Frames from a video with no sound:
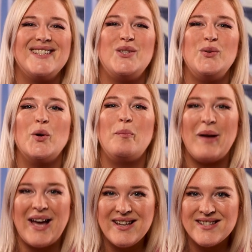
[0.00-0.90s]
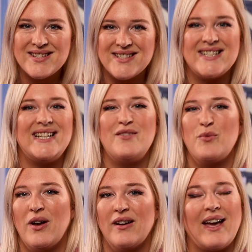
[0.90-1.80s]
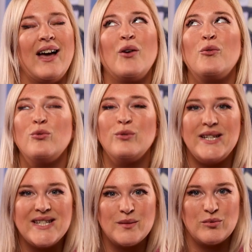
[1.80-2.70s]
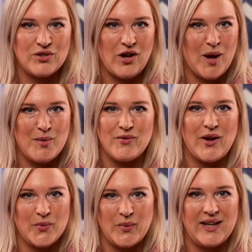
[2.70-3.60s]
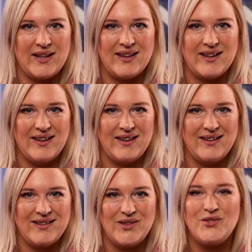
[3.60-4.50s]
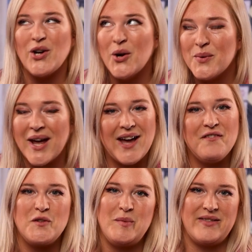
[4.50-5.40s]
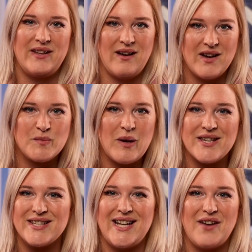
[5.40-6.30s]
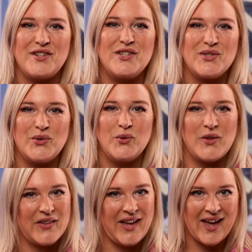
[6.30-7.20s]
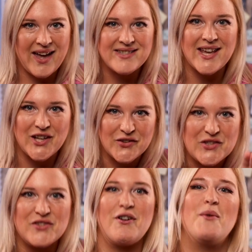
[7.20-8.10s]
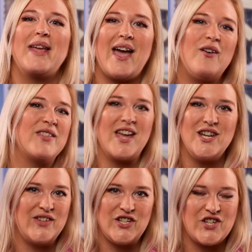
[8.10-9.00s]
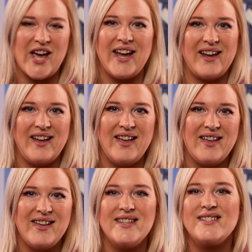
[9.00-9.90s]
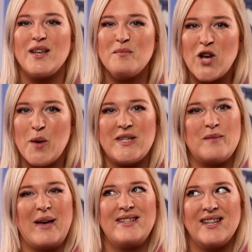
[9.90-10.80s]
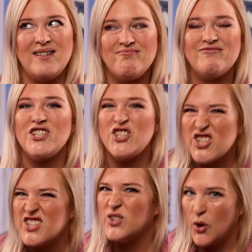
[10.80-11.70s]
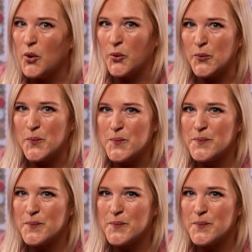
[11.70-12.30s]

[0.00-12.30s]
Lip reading: Do your best to leave work at a reasonable time throughout the week. You don't have to be the last person left in the school that the caretaker is throwing out at the end of each day. Sometimes it's better to just go.